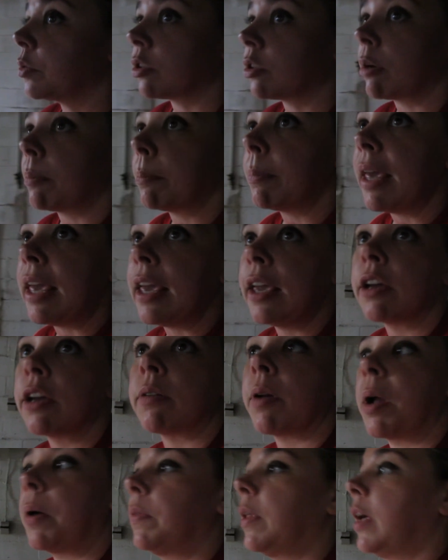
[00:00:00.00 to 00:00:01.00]
so I may get
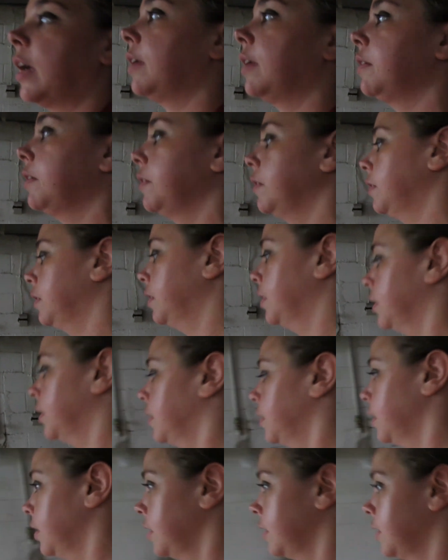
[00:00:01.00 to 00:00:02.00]
around that.
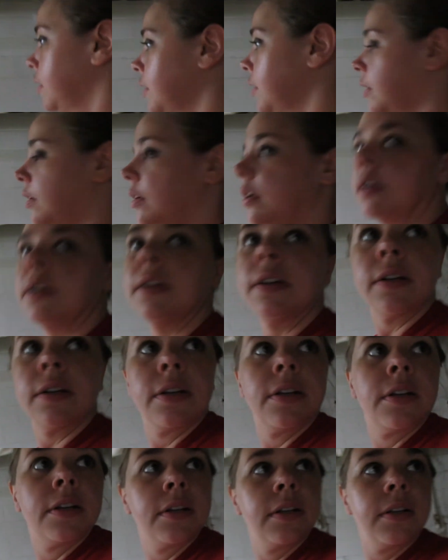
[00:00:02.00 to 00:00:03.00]
FYI,
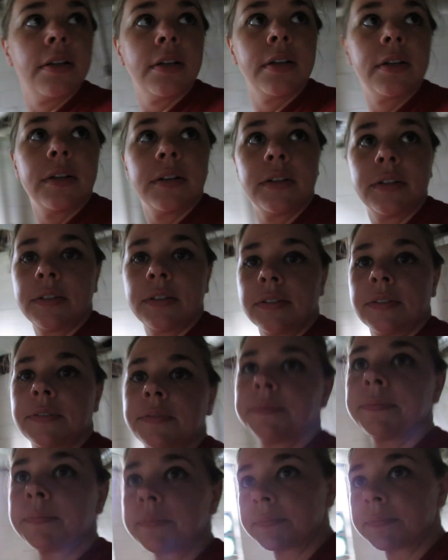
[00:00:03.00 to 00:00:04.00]
y'all, this
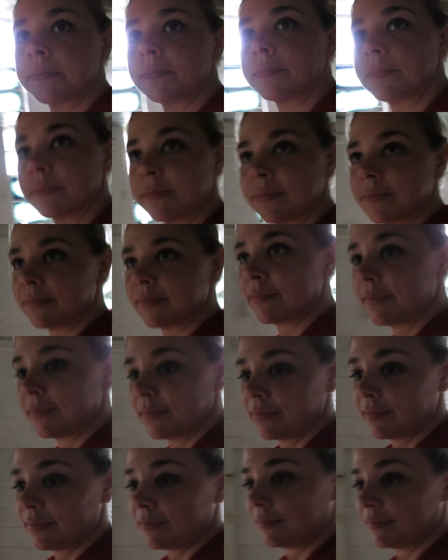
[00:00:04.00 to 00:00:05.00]
is my house.
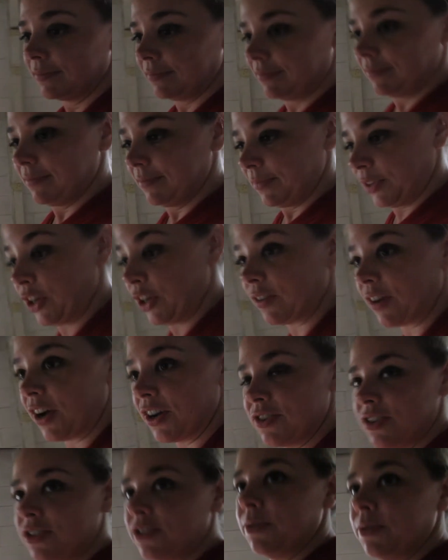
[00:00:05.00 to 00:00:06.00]
The
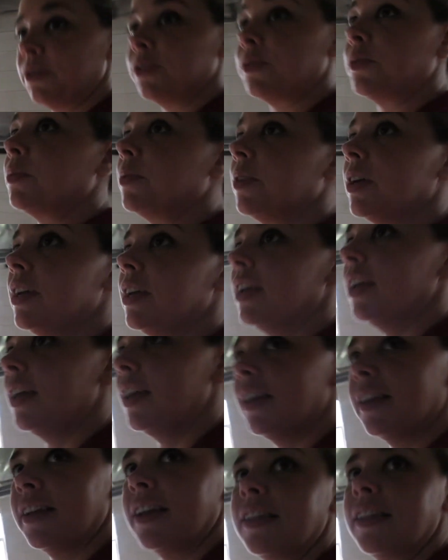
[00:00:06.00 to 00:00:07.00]
garage is well. you
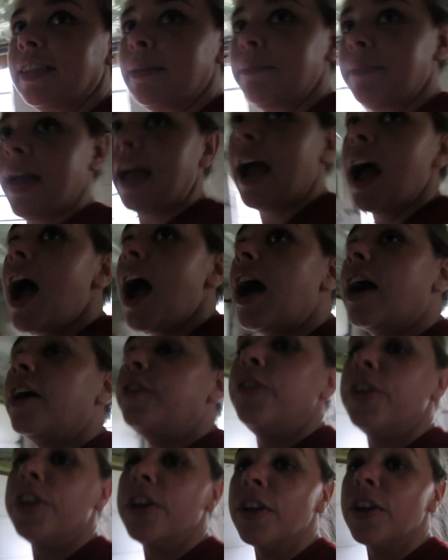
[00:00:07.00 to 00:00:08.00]
upstairs. The ba- your house.
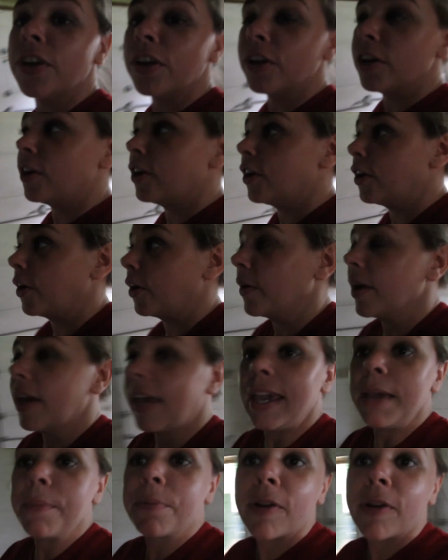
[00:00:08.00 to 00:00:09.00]
No, no, no, no, no, no, no.
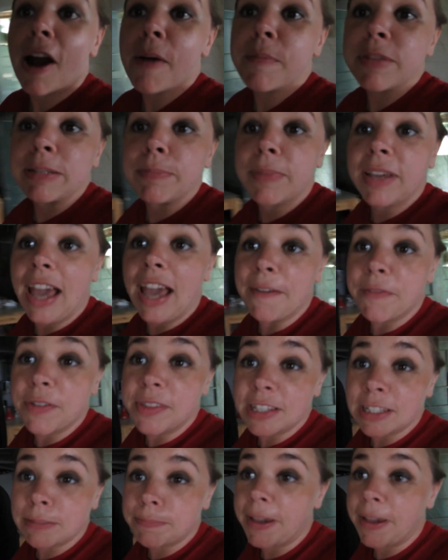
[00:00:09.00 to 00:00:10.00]
He promised me half of
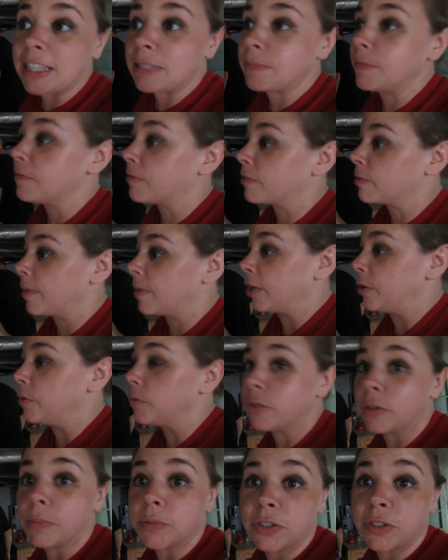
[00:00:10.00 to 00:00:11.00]
this basement for my
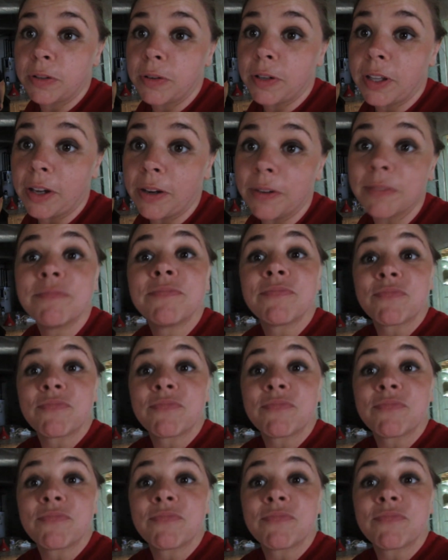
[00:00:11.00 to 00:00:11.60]
YouTube studio.